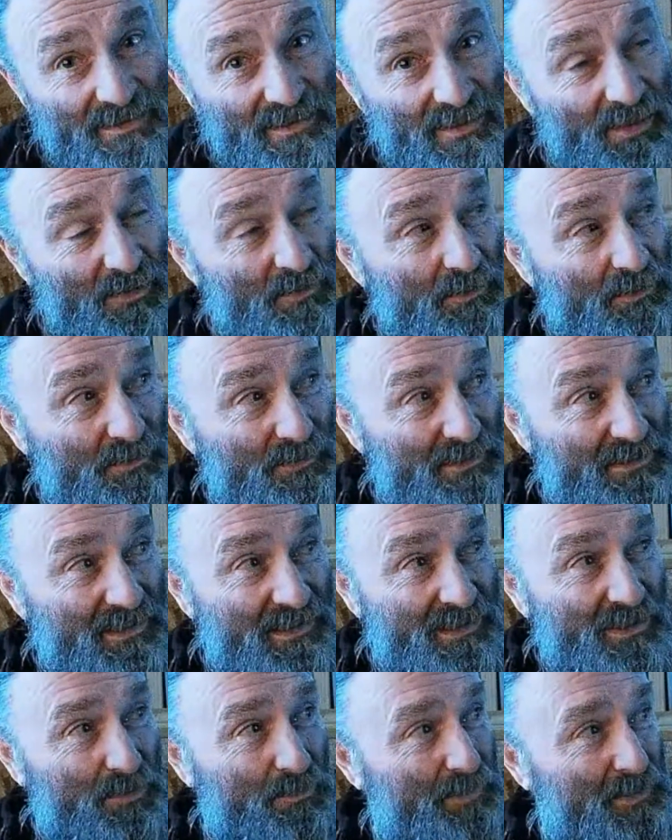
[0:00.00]

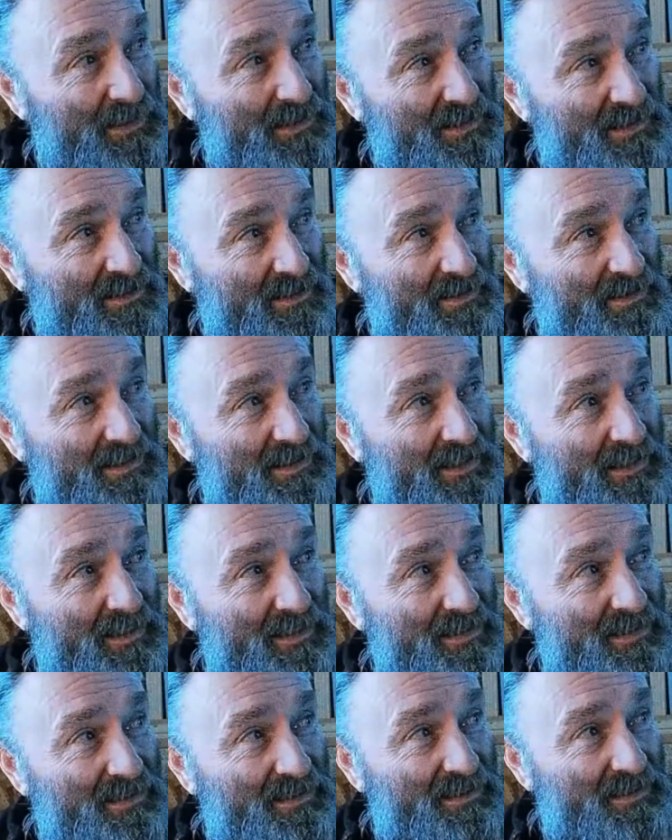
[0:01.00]
Losing your pistol
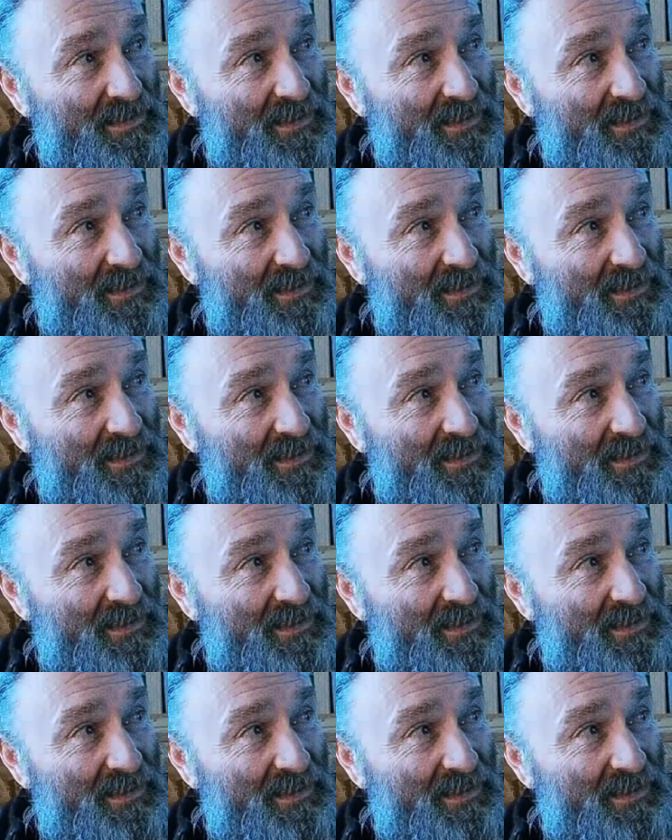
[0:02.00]
is